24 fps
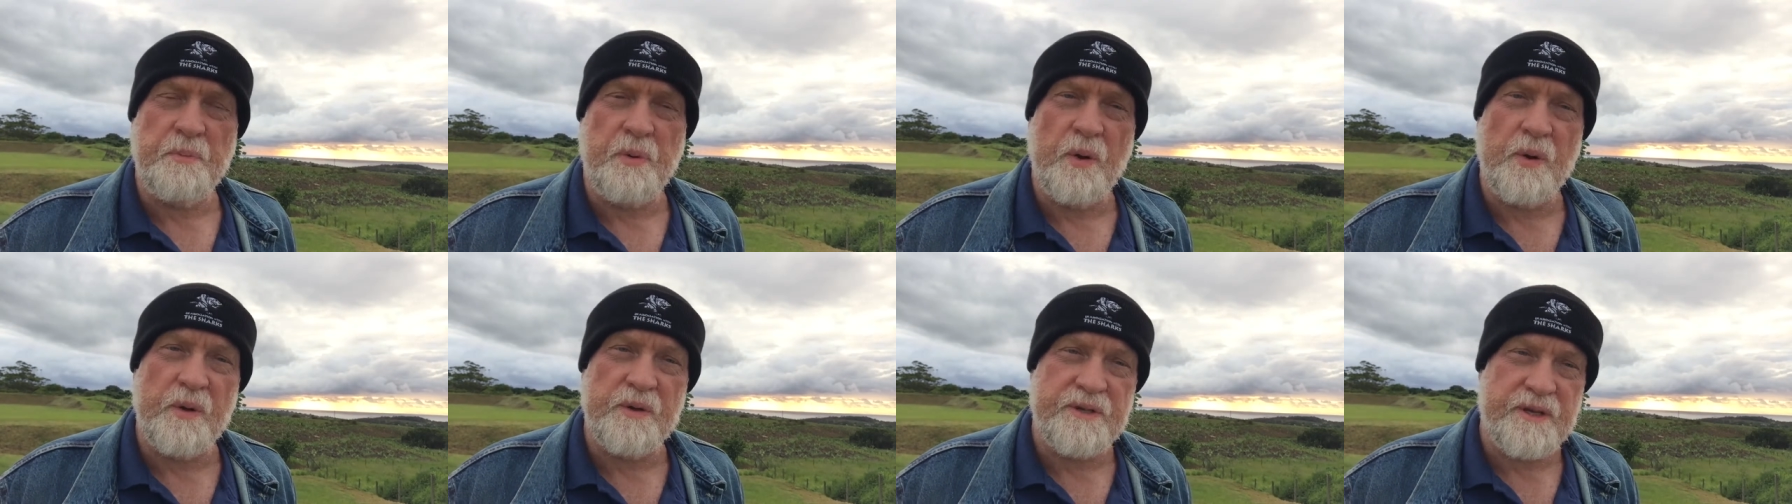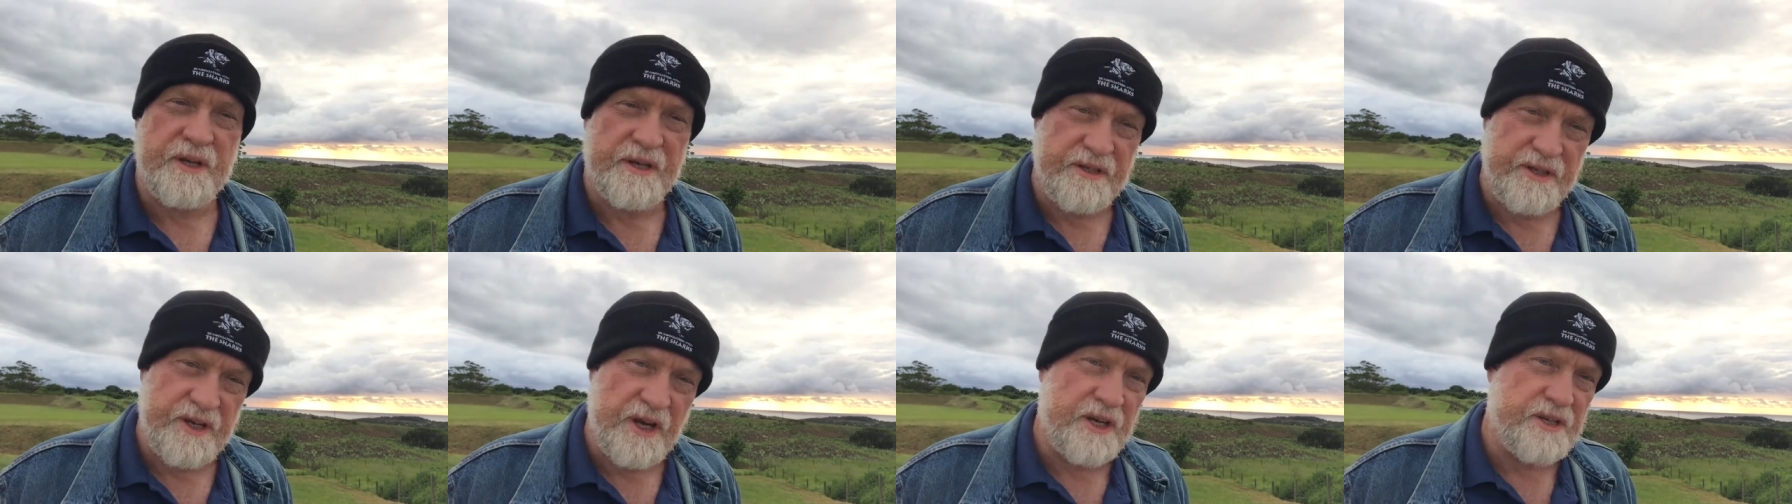Paul
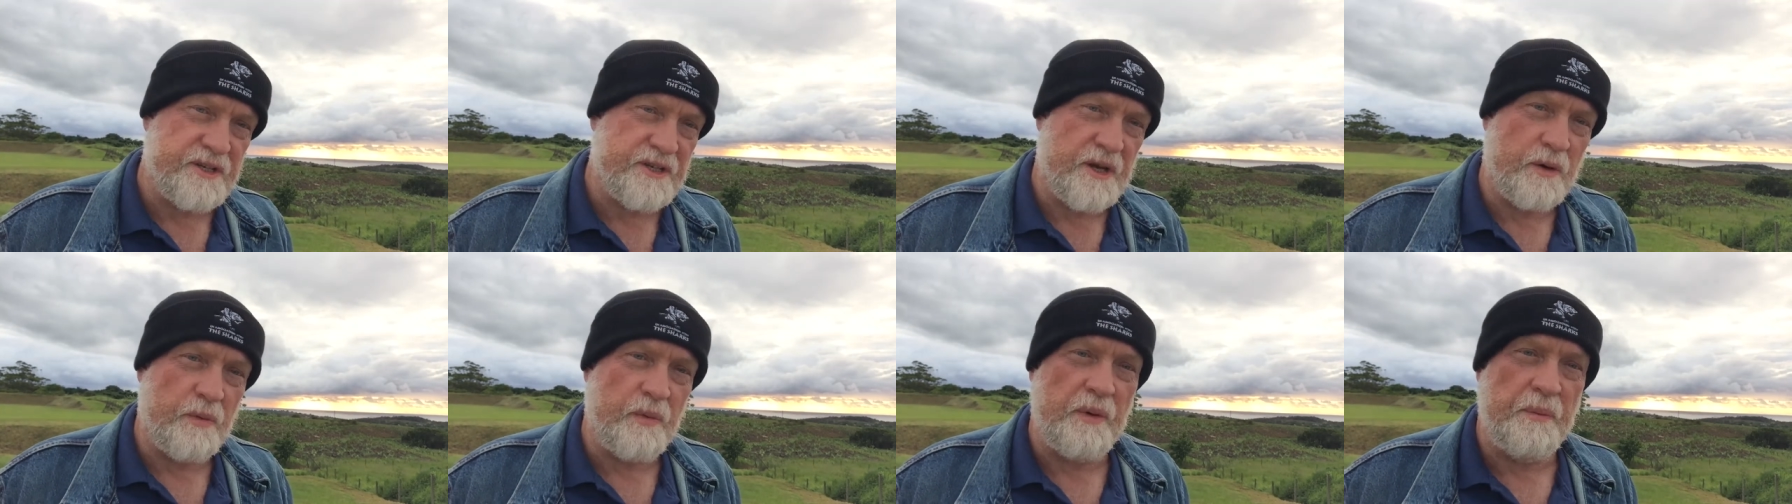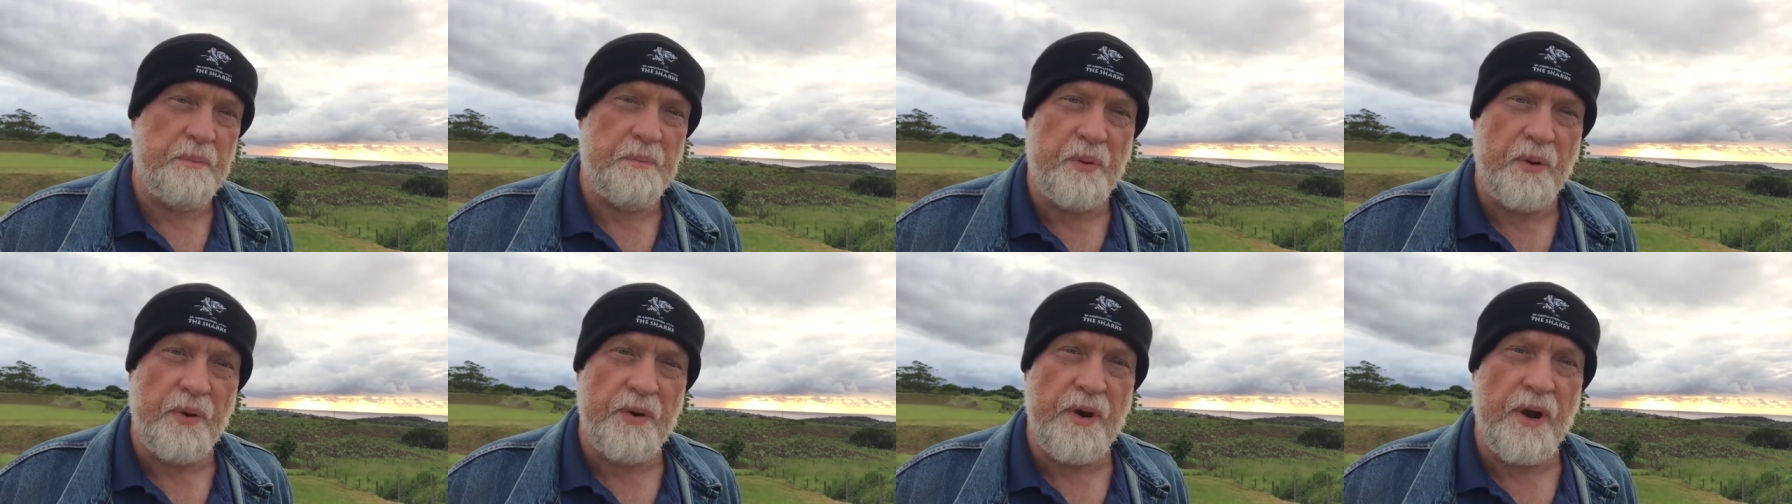suggests that we
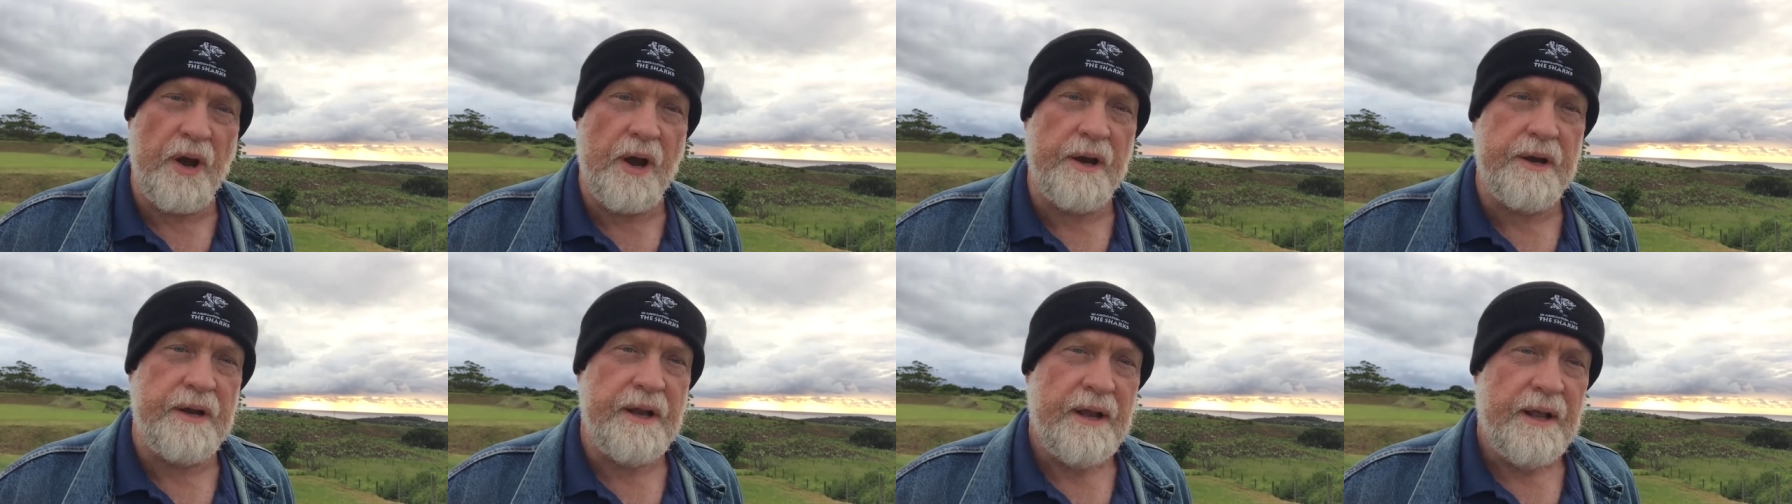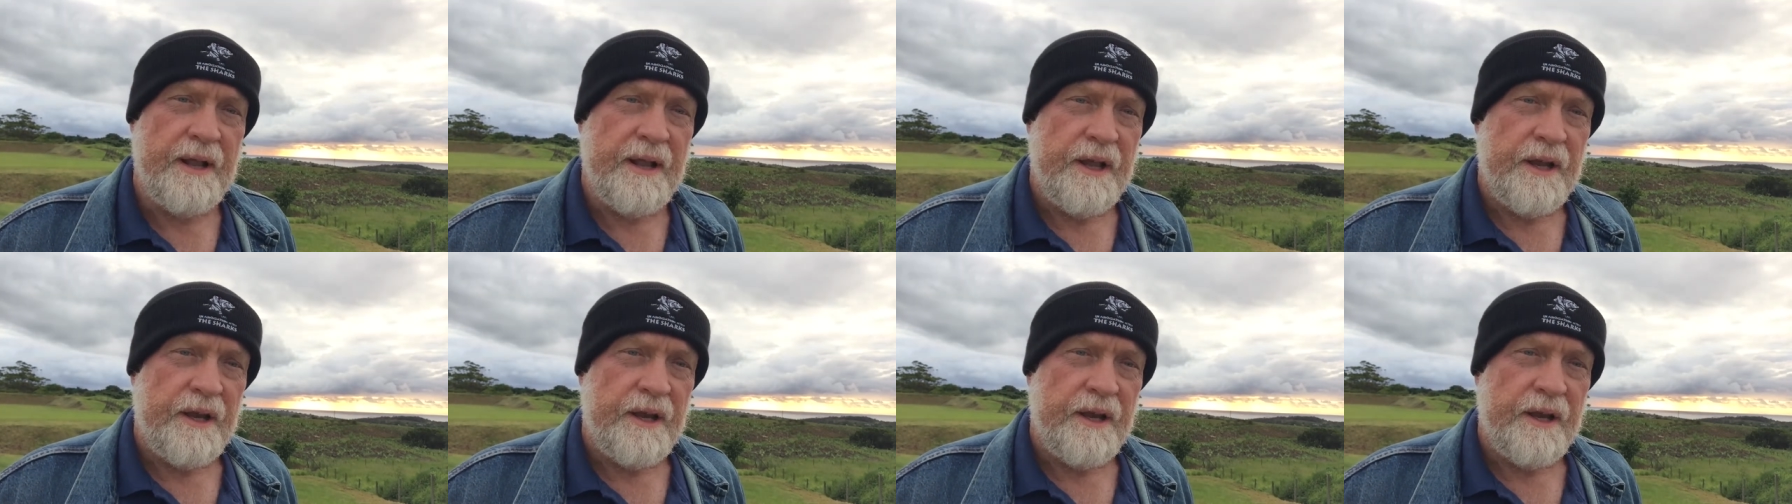put on